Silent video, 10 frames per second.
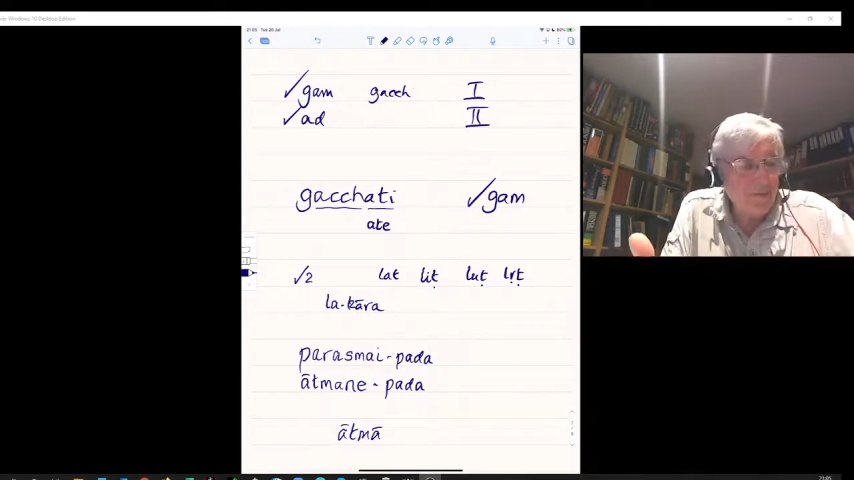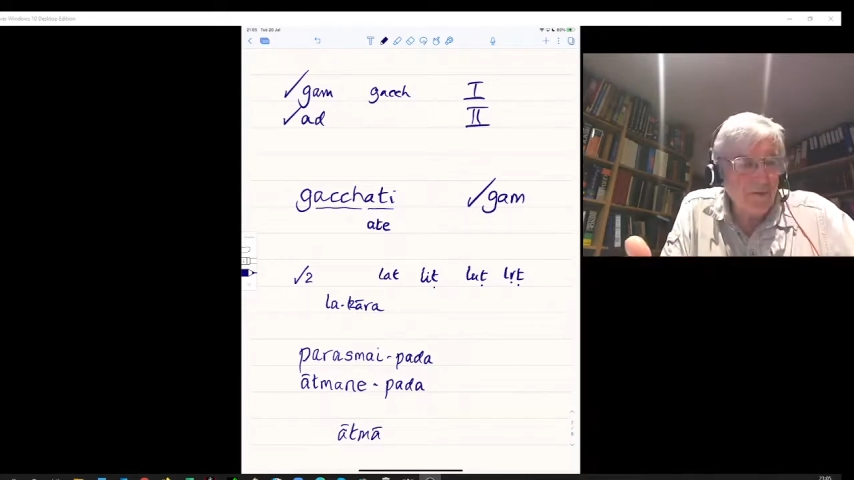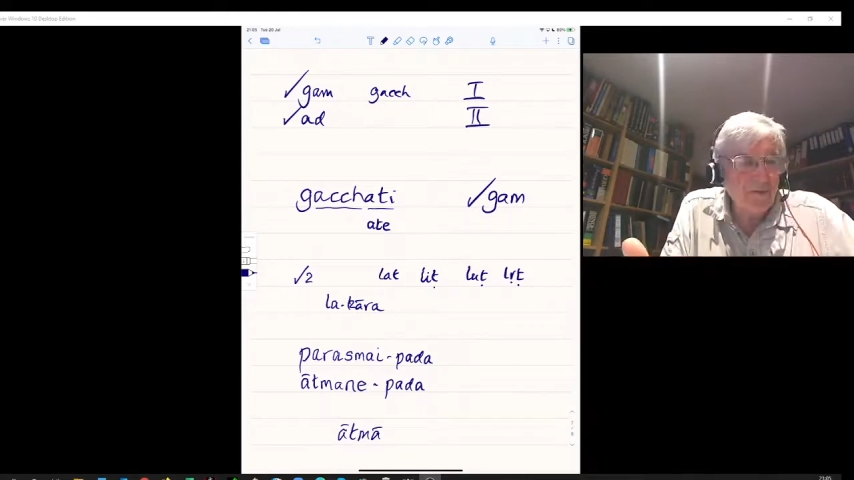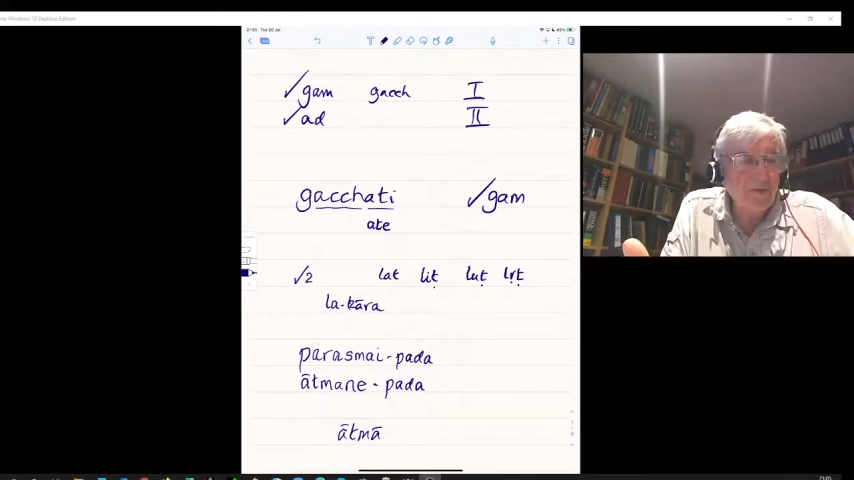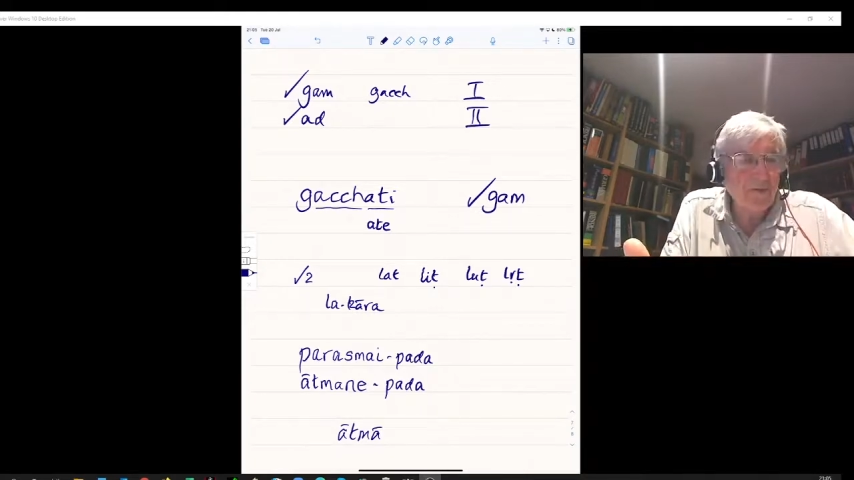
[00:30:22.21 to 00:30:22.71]

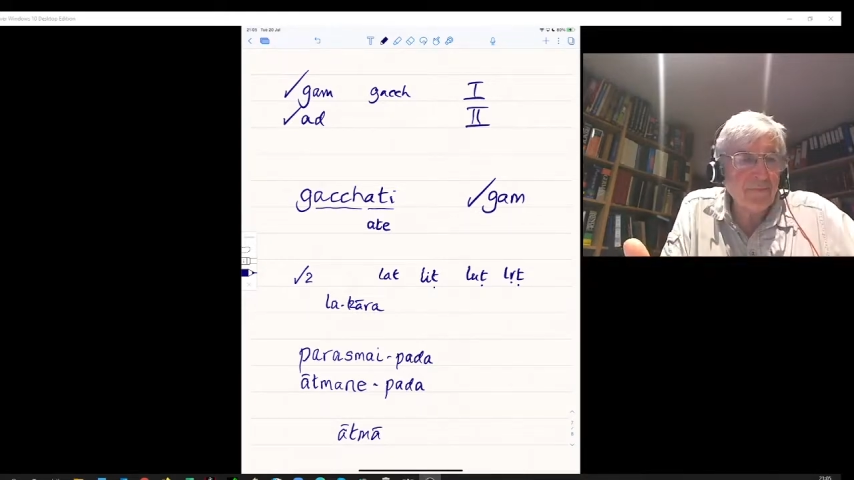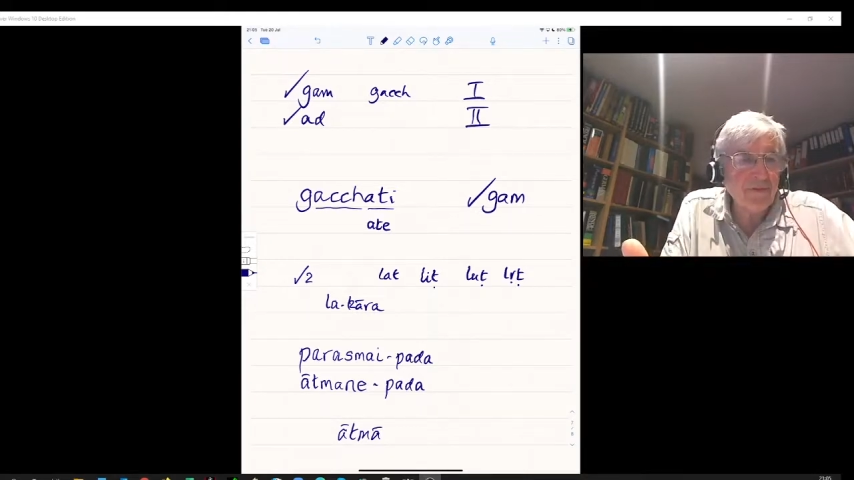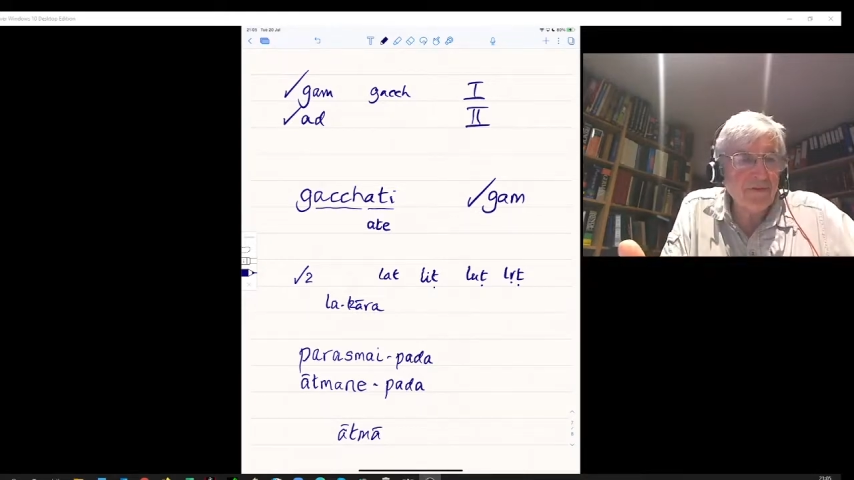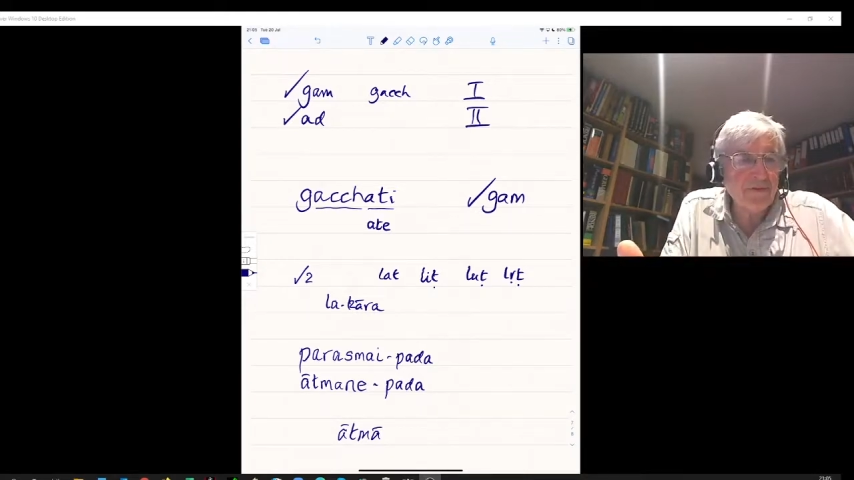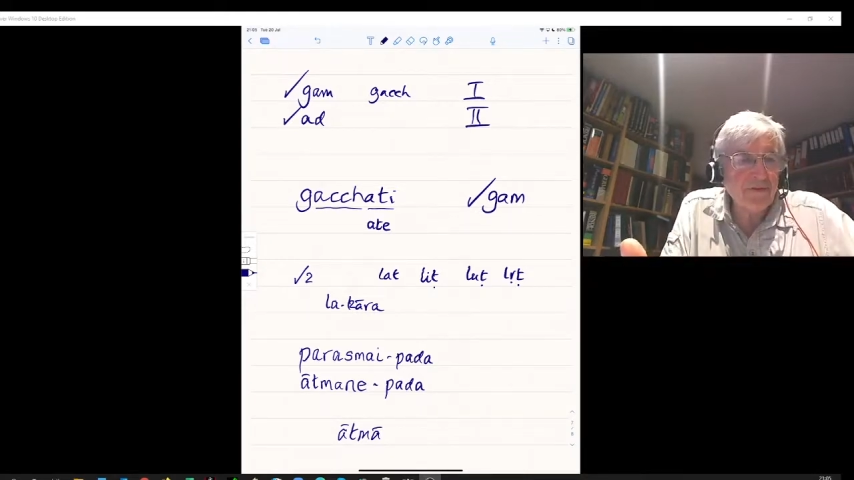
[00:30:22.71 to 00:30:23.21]
third
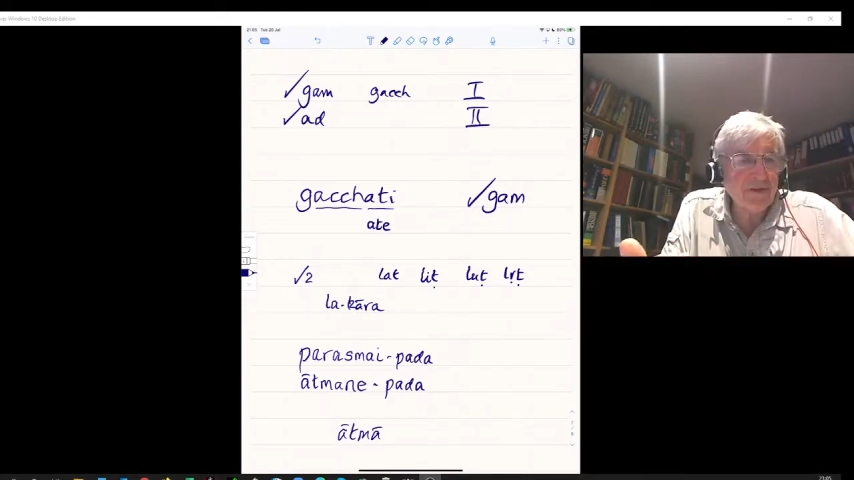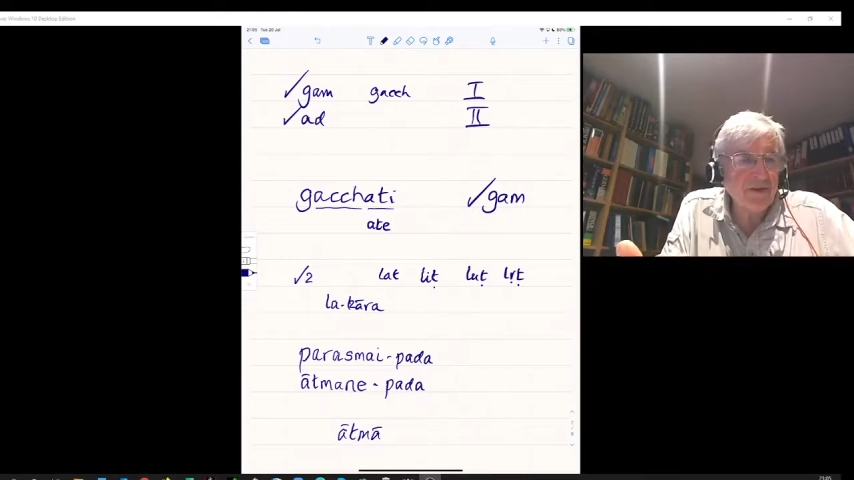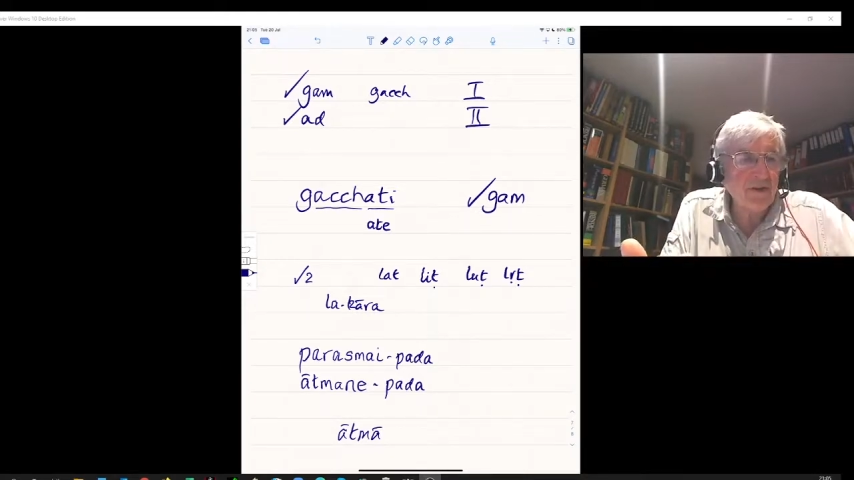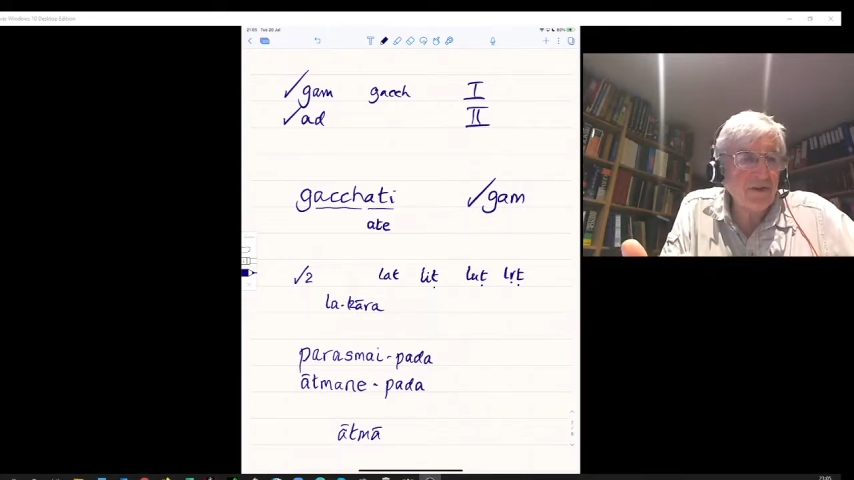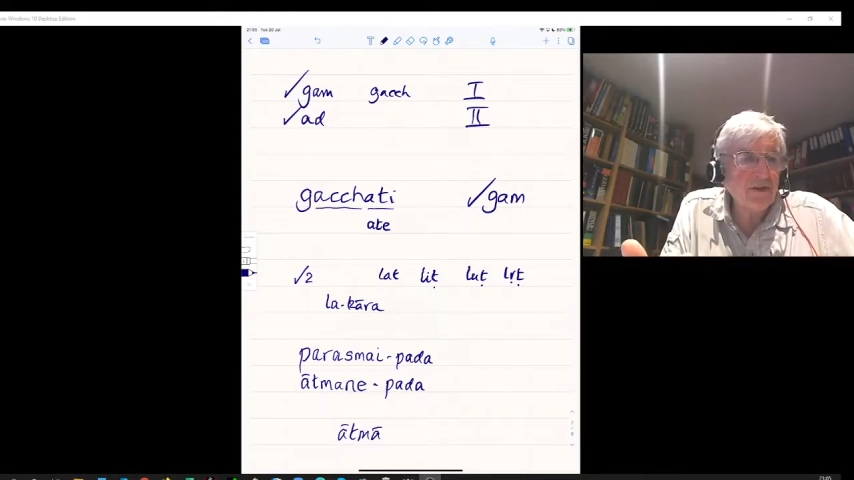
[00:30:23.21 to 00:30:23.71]
person, he,
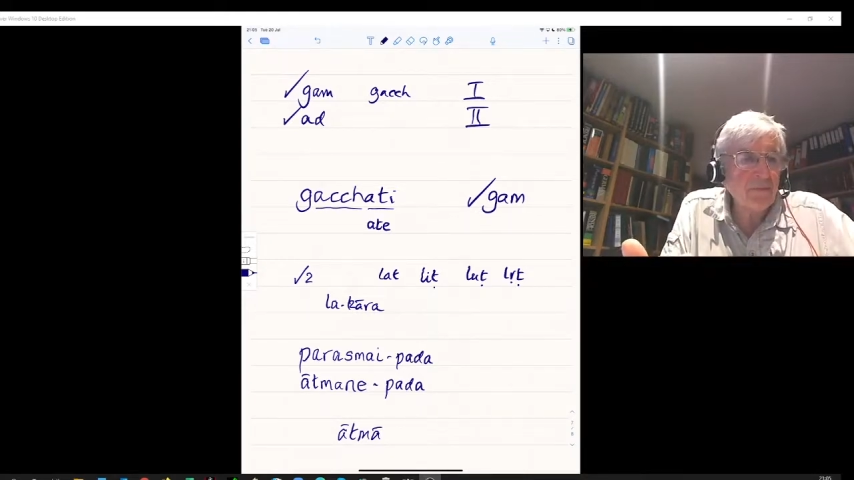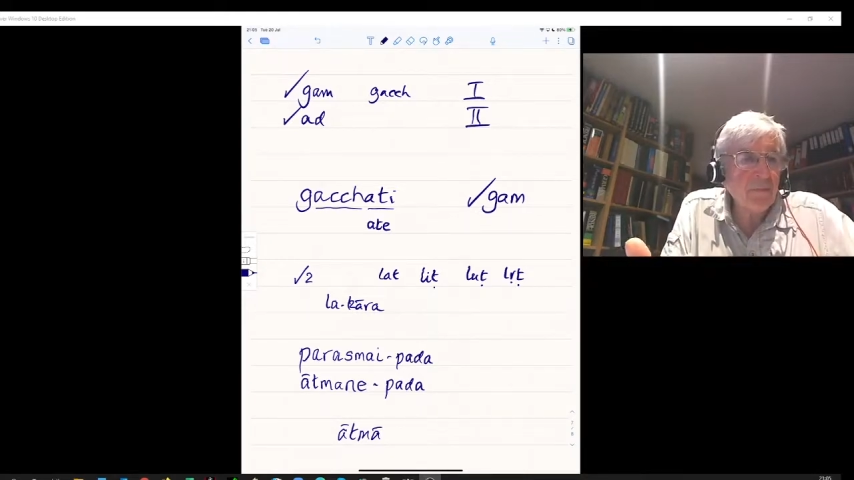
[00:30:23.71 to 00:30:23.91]
she, it.